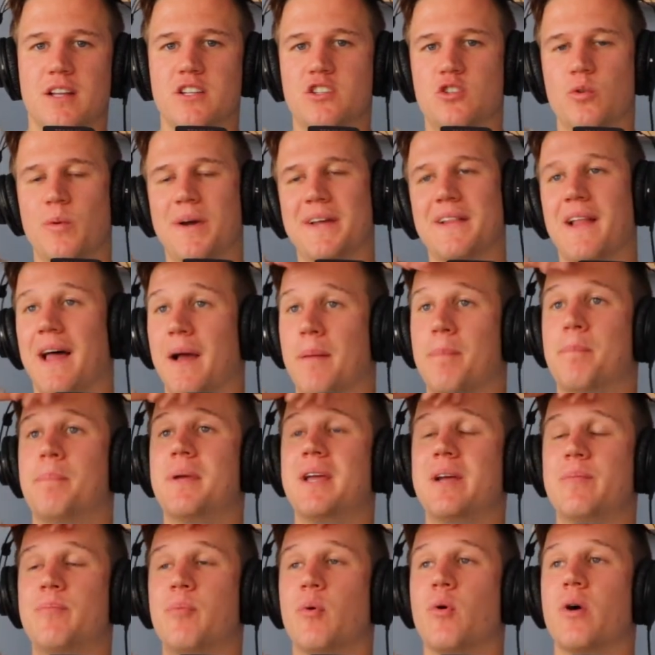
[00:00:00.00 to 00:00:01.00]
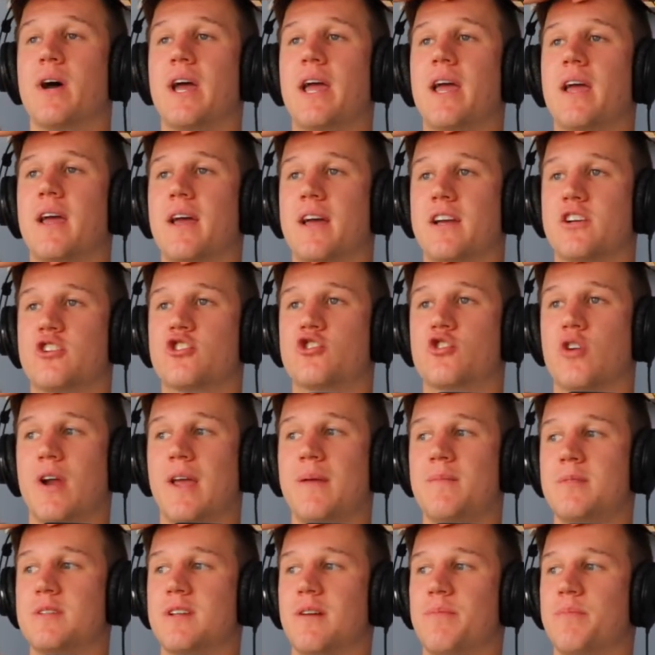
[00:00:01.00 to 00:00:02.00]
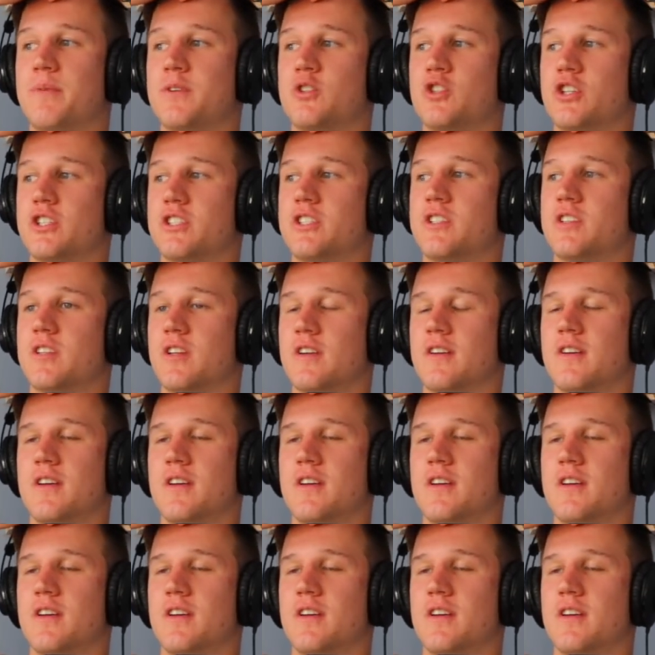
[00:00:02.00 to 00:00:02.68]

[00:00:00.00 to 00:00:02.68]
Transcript: doing like big boy extreme stuff, but just